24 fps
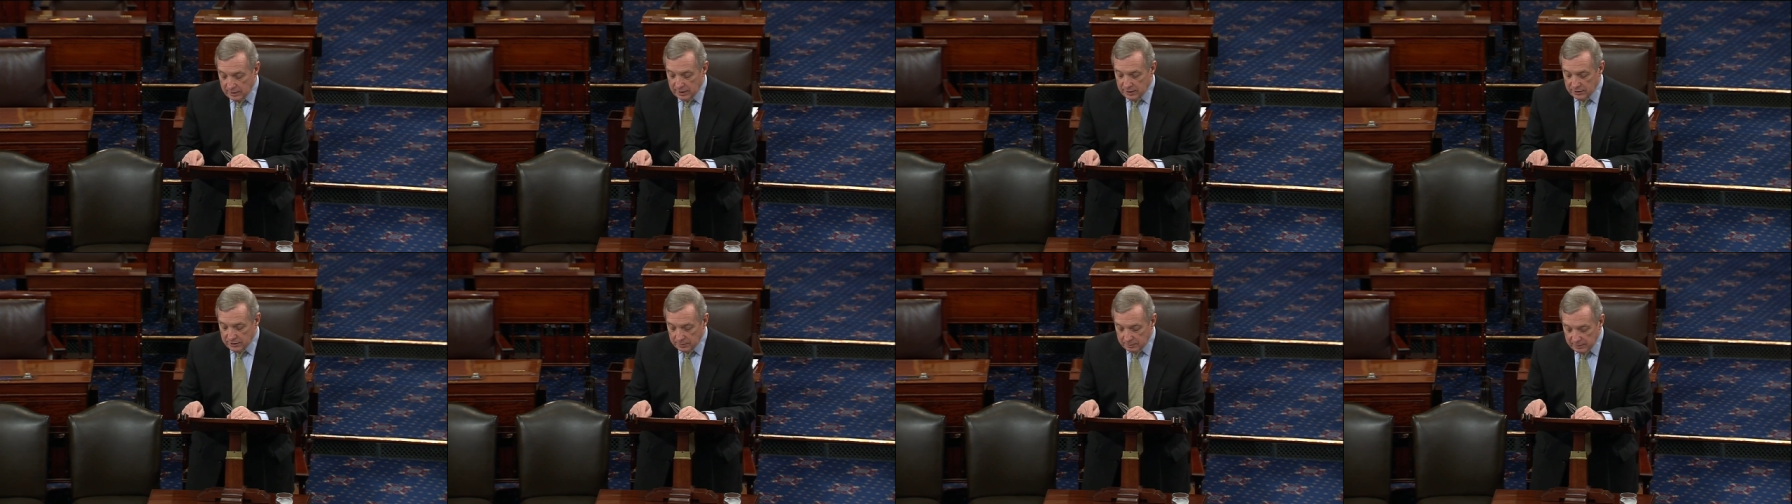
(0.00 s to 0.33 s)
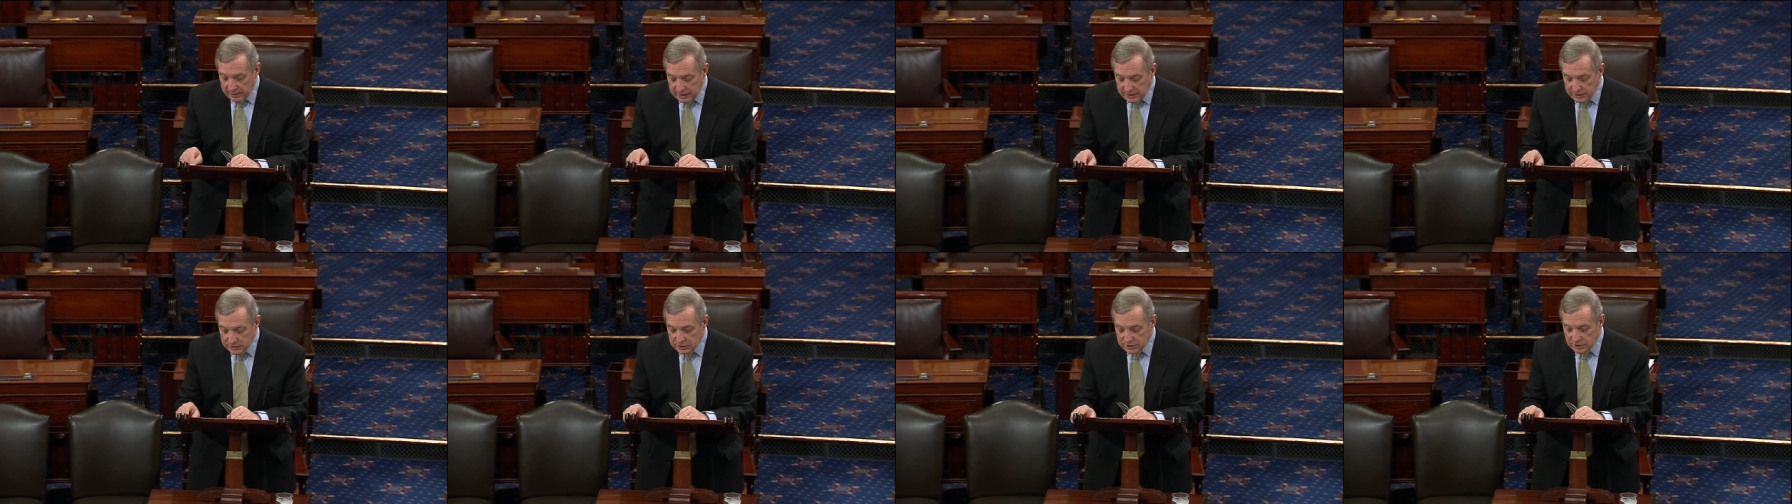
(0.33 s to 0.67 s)
the
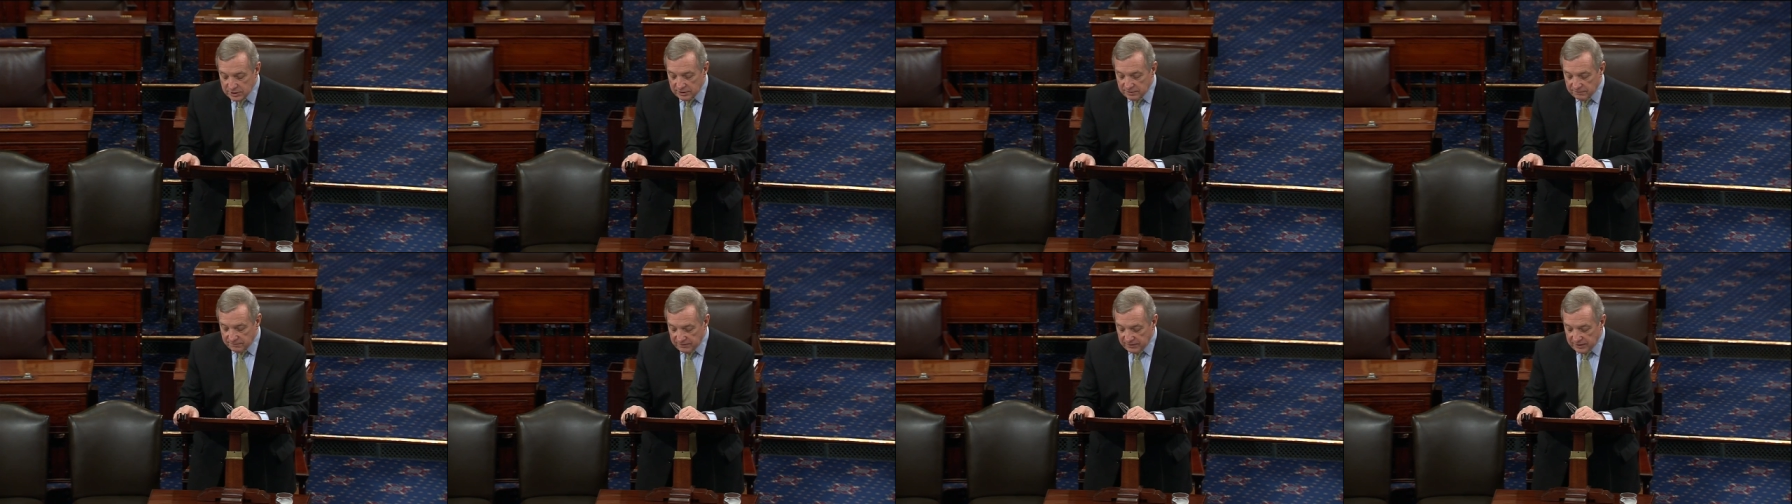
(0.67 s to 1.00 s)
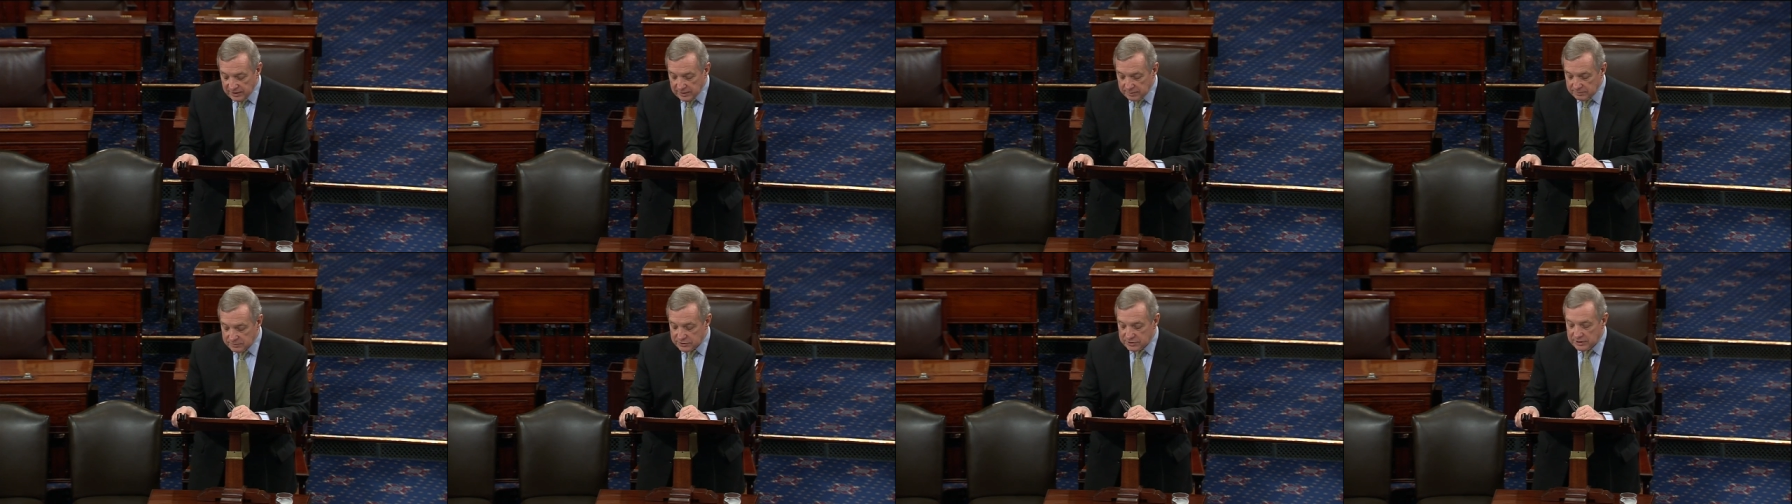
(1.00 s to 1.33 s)
means to
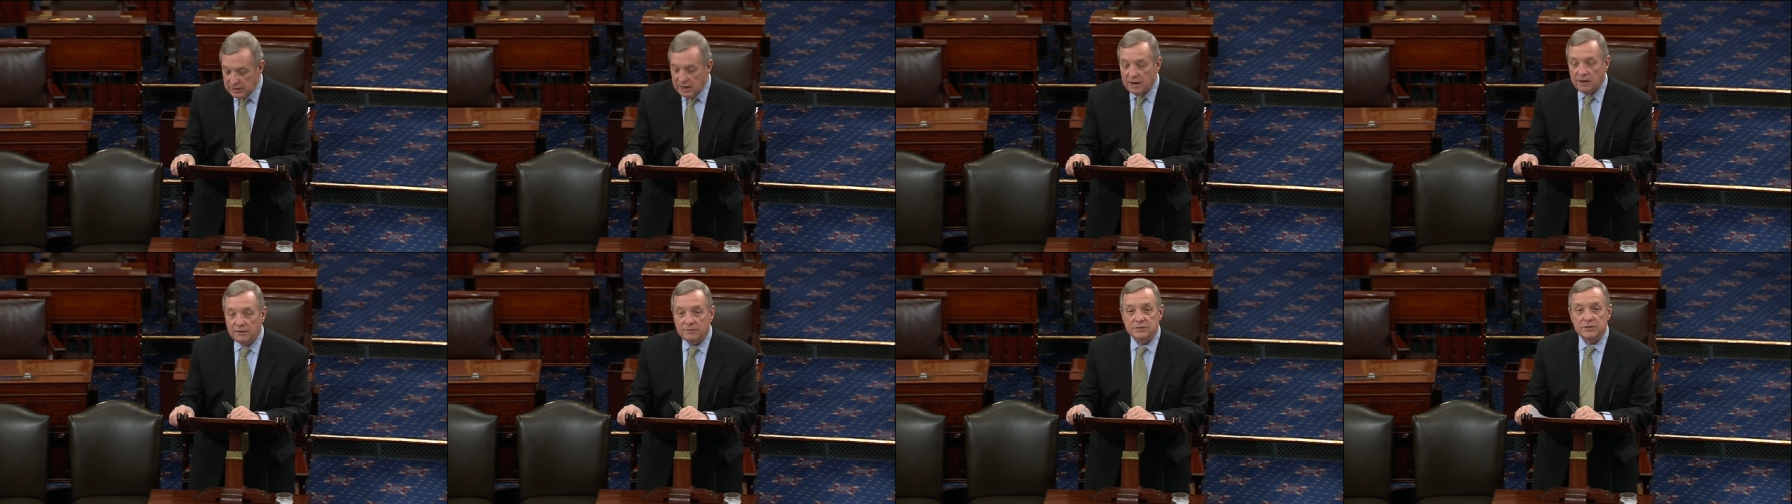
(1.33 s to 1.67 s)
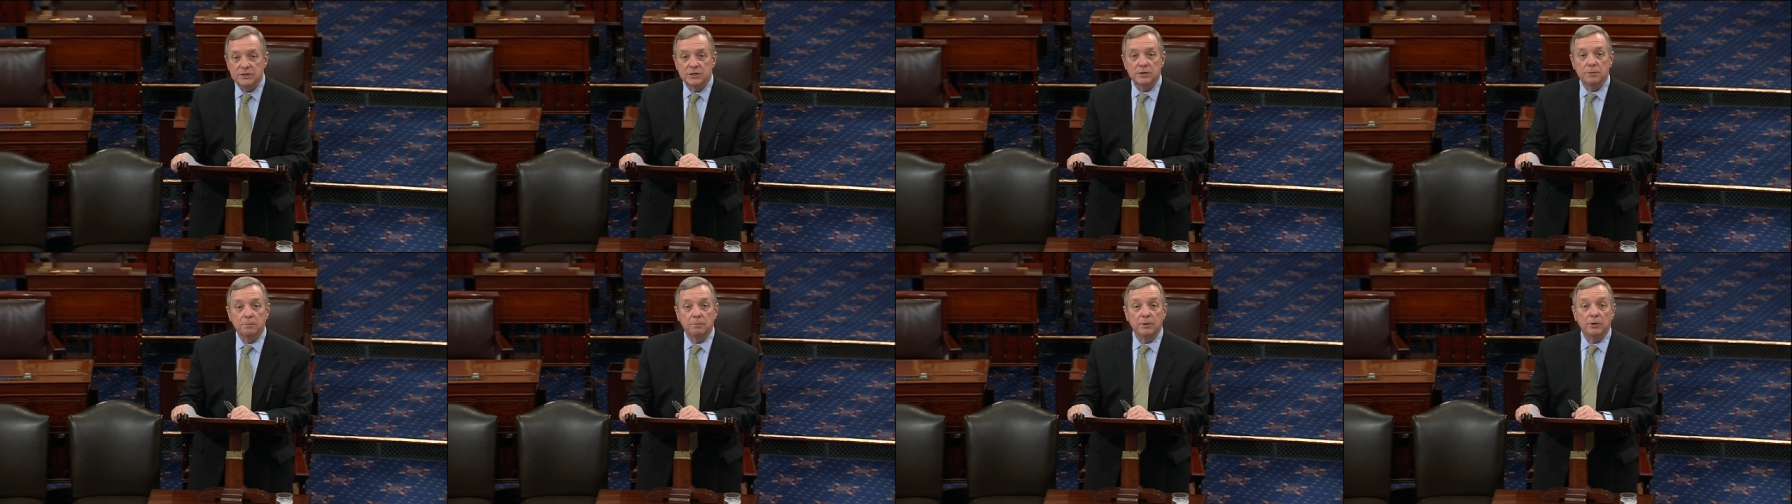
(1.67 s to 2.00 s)
defend themselves
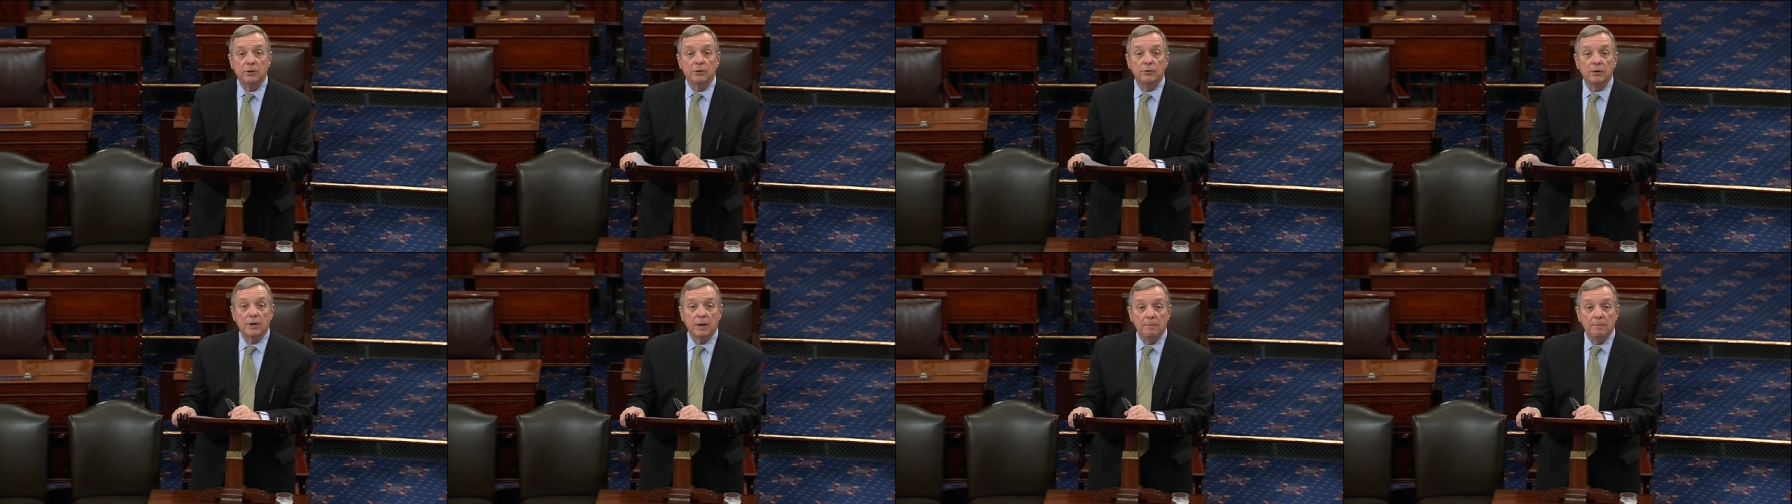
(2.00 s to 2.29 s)
and to build